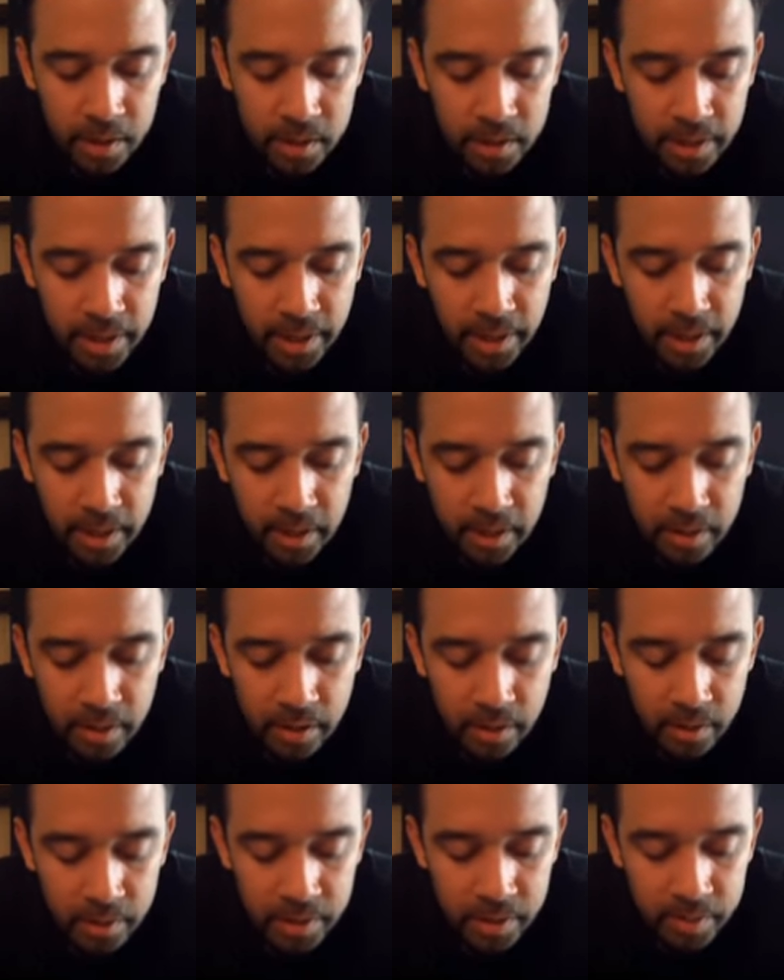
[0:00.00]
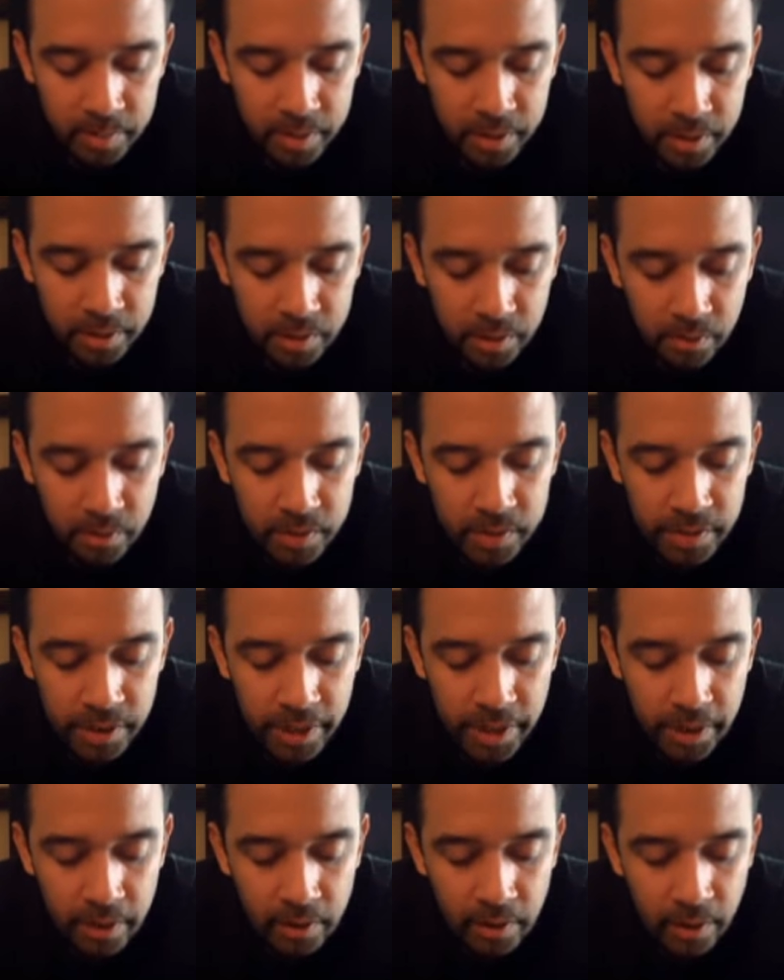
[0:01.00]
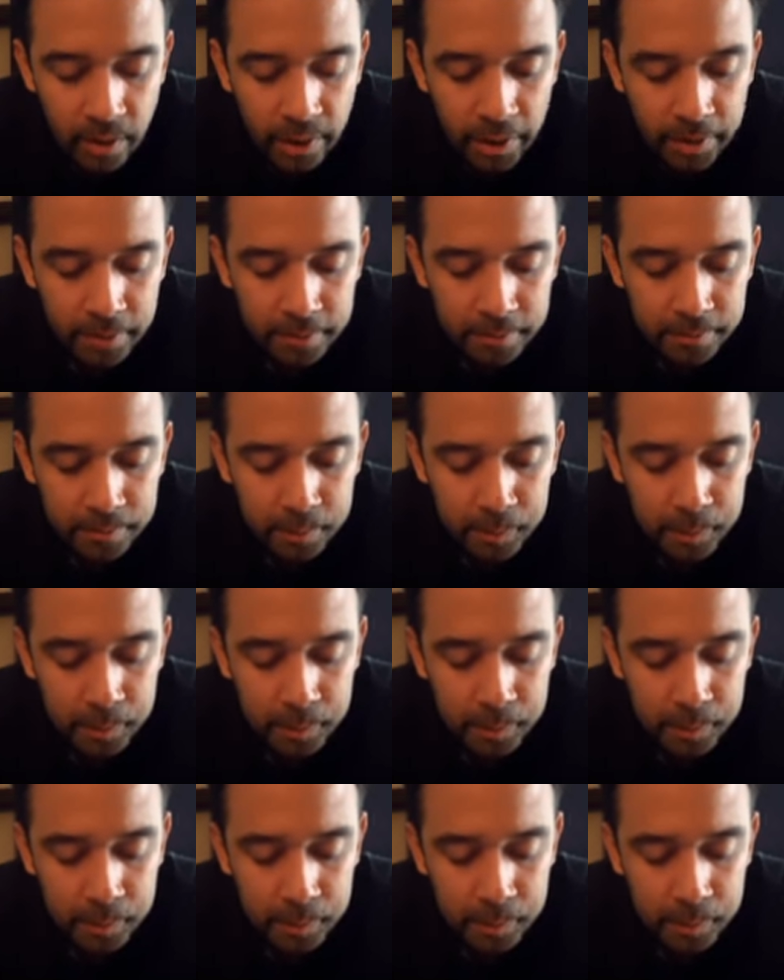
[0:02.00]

The service air line.